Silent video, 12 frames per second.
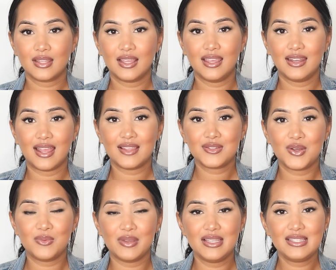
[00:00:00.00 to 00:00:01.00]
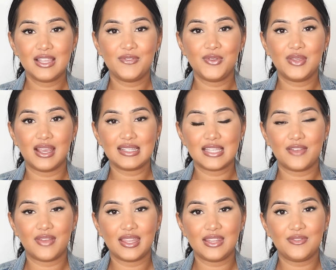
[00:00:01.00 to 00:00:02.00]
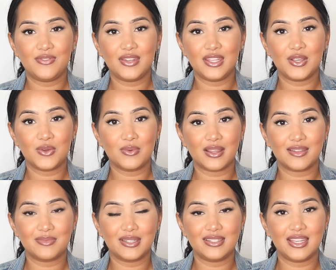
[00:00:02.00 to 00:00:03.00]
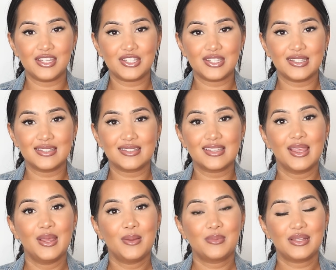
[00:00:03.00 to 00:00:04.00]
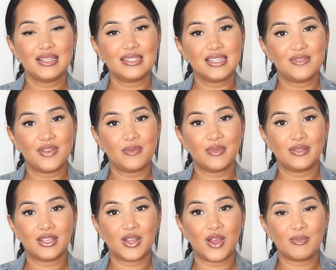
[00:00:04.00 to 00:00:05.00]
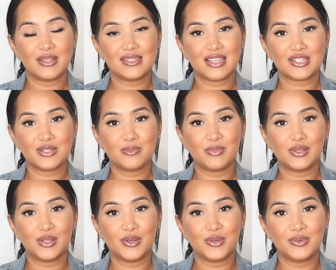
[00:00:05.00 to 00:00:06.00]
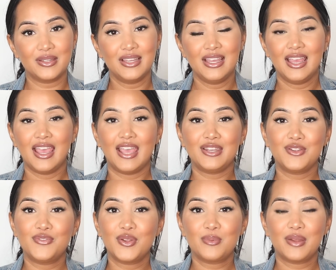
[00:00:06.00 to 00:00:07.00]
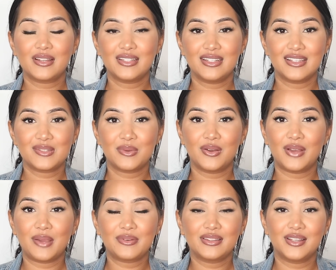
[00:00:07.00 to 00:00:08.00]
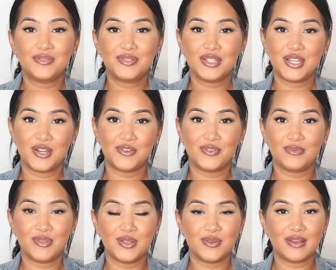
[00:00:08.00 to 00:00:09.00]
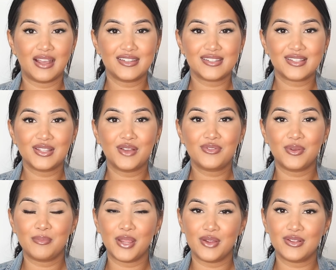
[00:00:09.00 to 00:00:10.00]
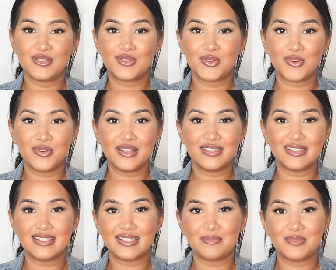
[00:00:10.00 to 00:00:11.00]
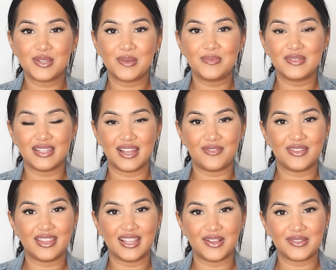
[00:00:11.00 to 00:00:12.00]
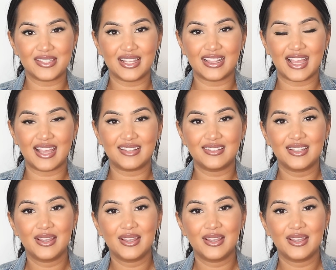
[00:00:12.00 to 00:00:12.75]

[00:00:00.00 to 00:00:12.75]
And as always, if you guys have any video recommendations, please leave them in the comment section below. And if you're pregnant as well, I would love to hear from you. I just love comparing stories and symptoms and everything else like that.